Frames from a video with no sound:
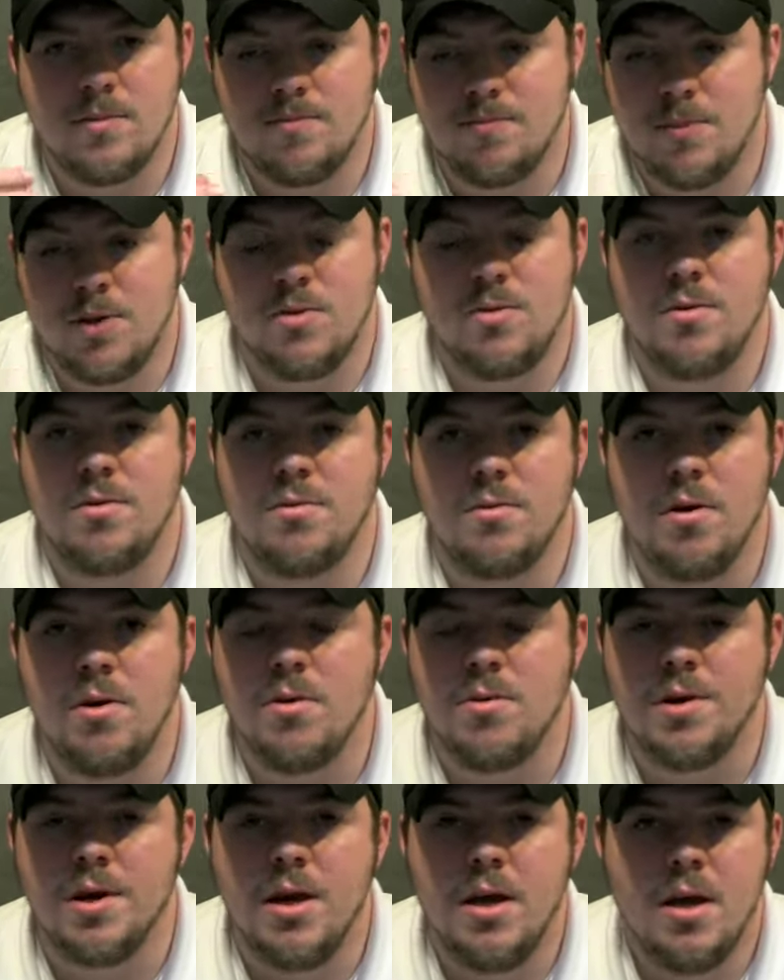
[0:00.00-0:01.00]
middle of the
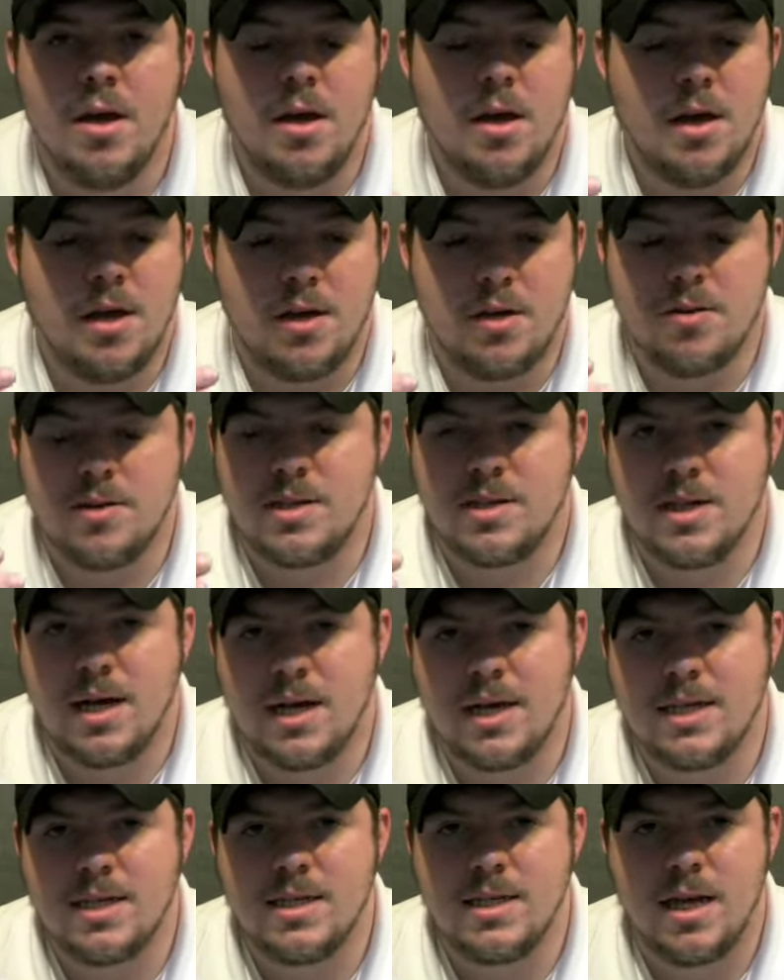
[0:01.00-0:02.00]
road. You know, it's
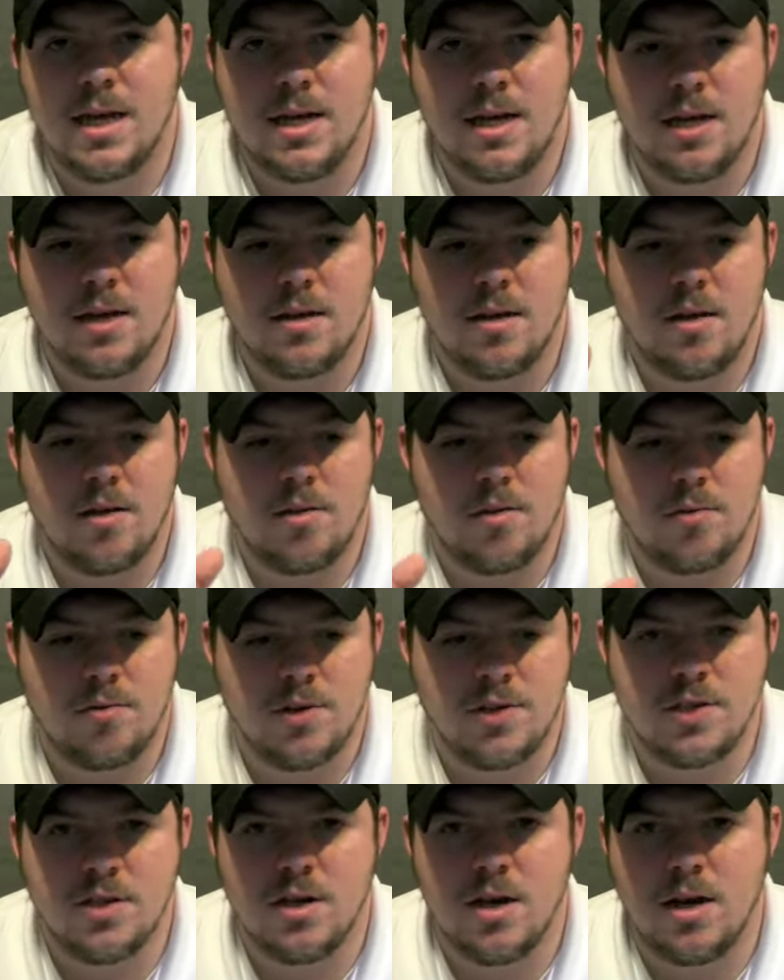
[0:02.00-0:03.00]
not exciting. There
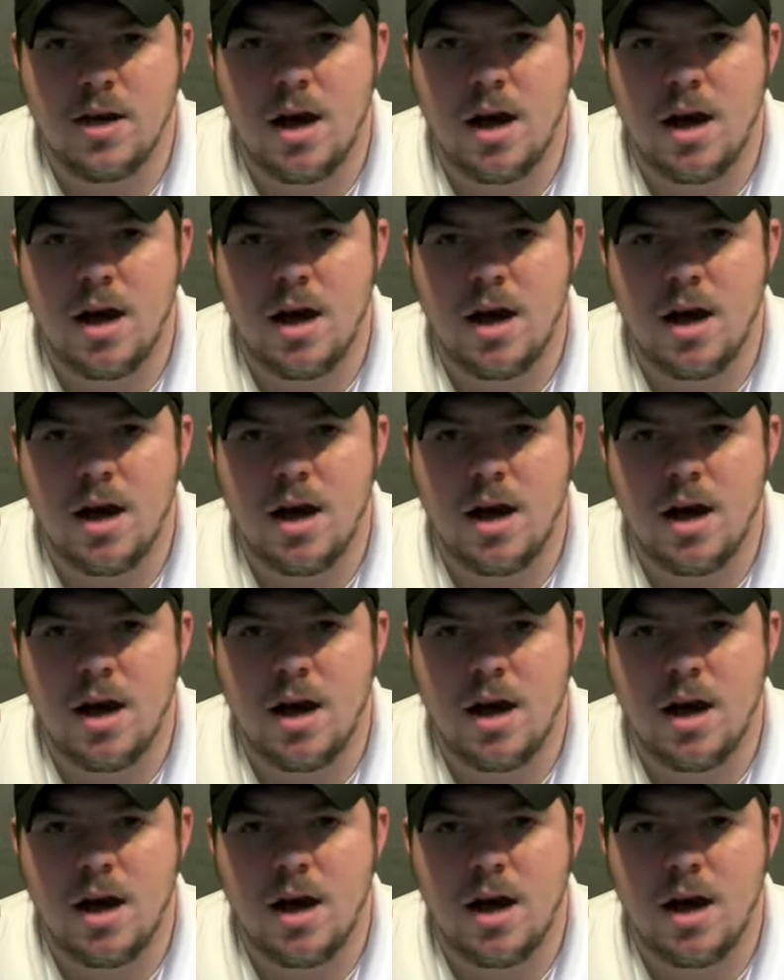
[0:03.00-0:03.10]
isn't a